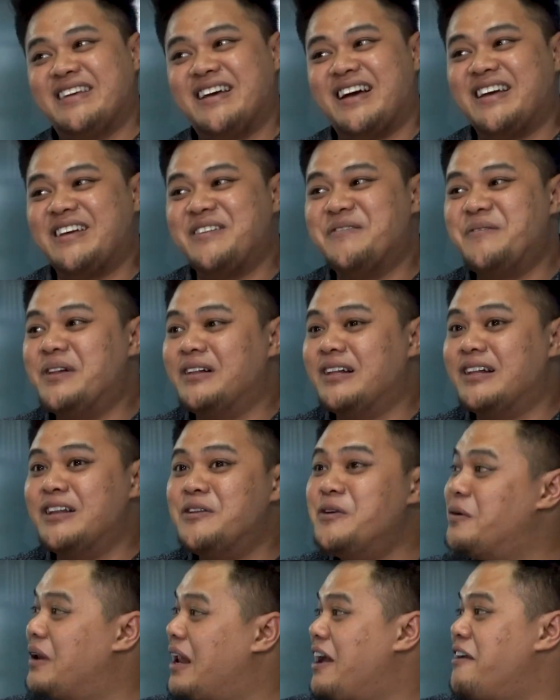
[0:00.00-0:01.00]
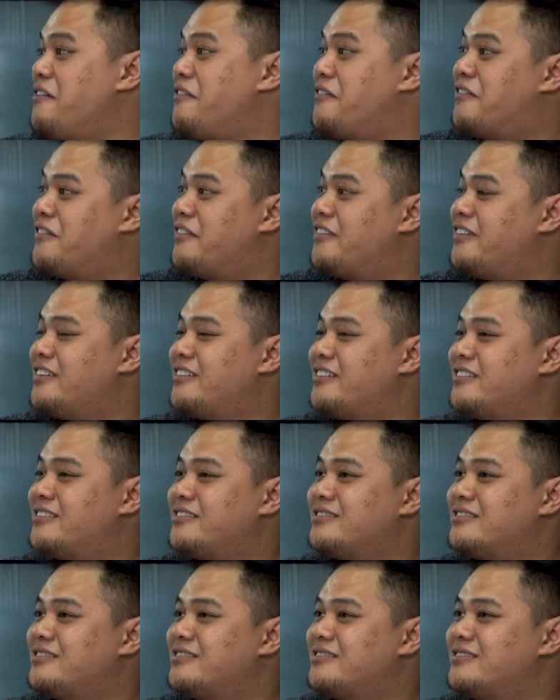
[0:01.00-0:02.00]
Yeah, he built a new life.
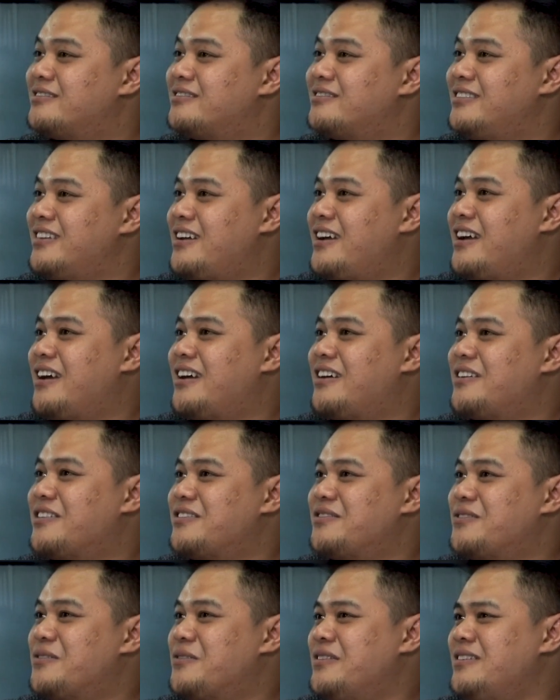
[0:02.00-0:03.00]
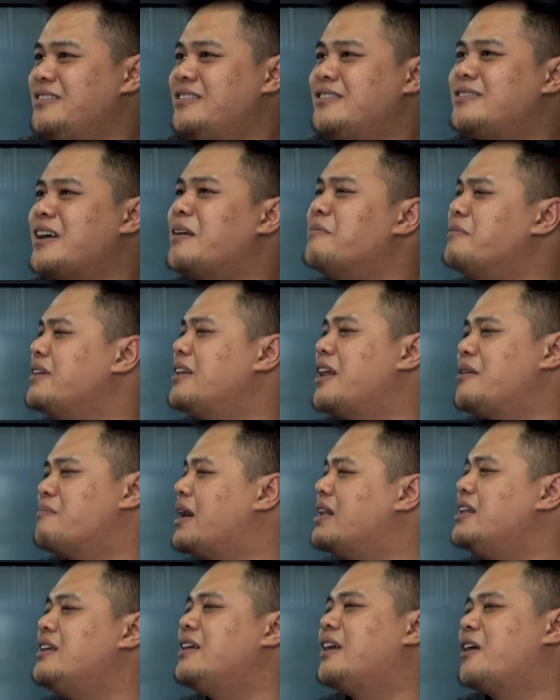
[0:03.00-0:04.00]
Yeah. So this is something that money